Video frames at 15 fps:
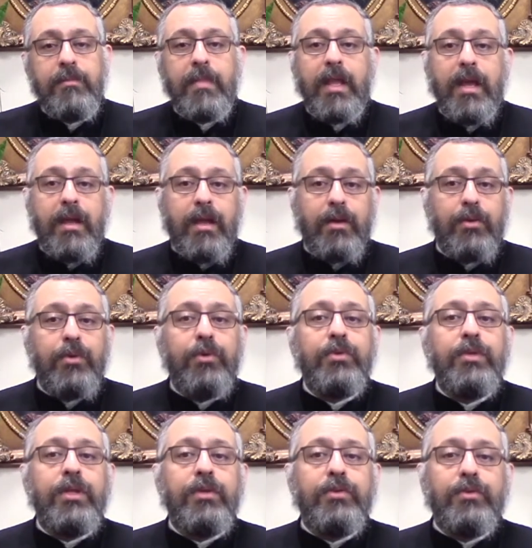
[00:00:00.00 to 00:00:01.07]
and
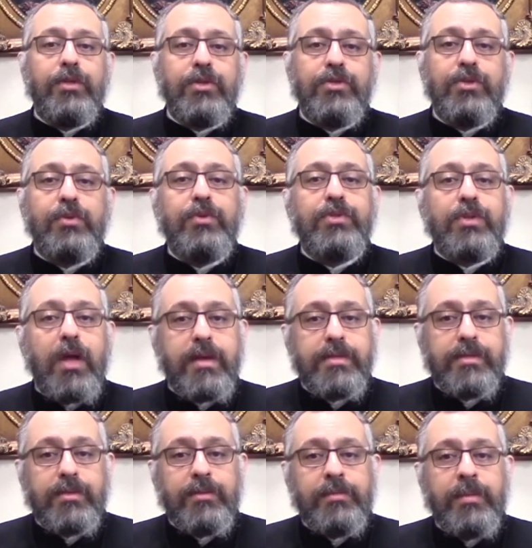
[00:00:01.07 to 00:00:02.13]
according to the Jewish
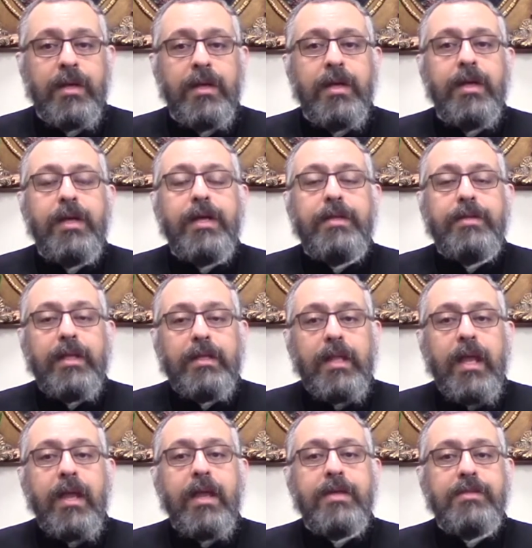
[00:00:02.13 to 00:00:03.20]
custom, the
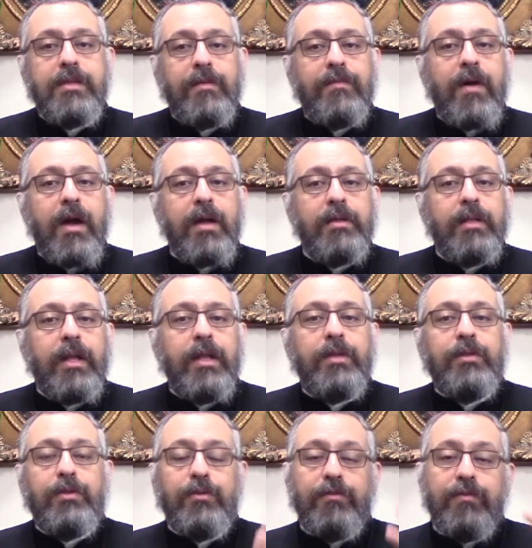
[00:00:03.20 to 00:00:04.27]
day is divided
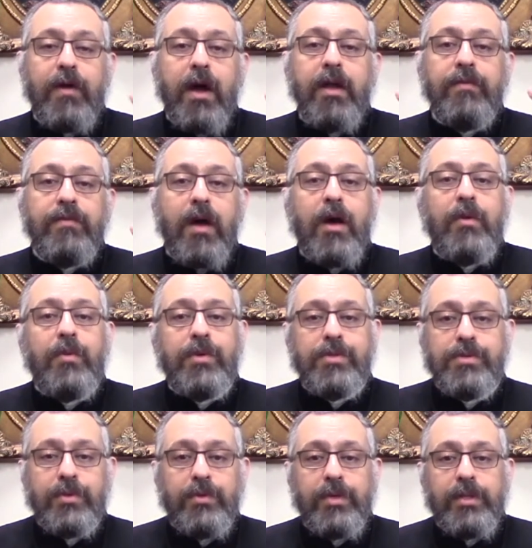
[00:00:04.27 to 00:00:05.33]
into 5
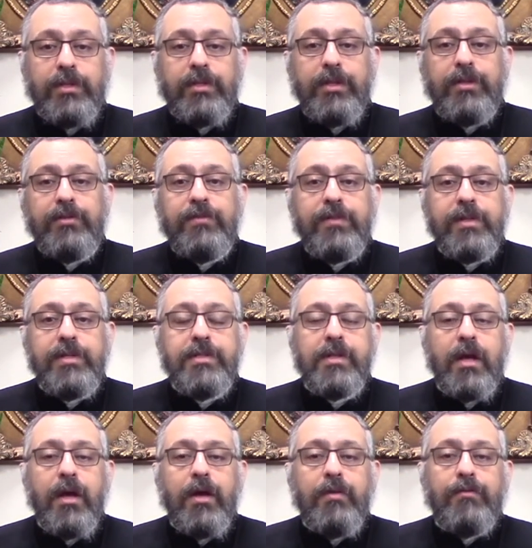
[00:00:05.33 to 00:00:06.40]
hours or intervals
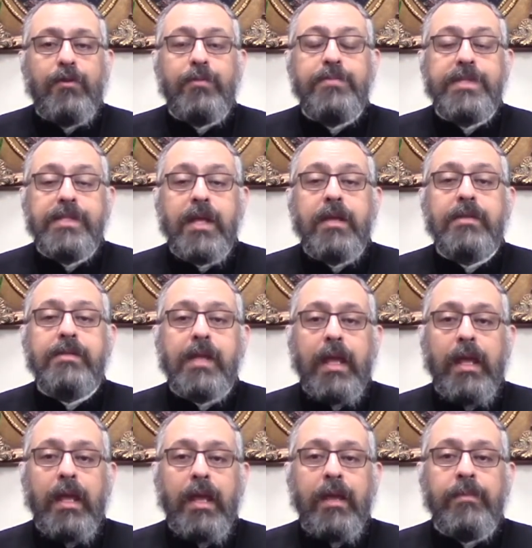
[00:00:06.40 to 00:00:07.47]
from 6
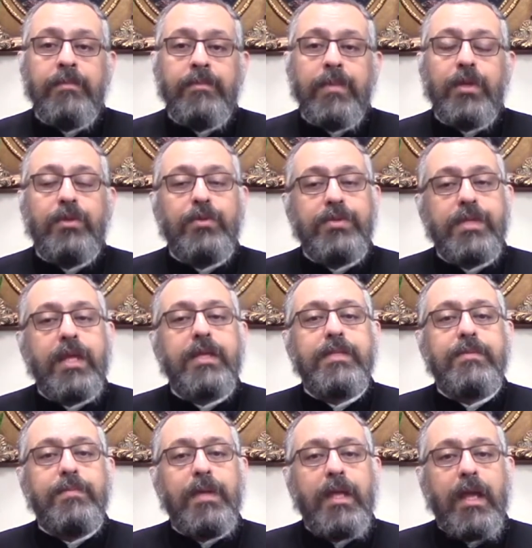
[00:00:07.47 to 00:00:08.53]
a.m. to 6
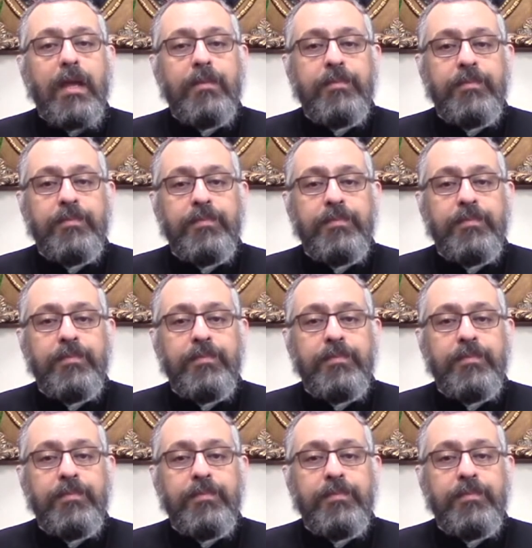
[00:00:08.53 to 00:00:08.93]
p.m.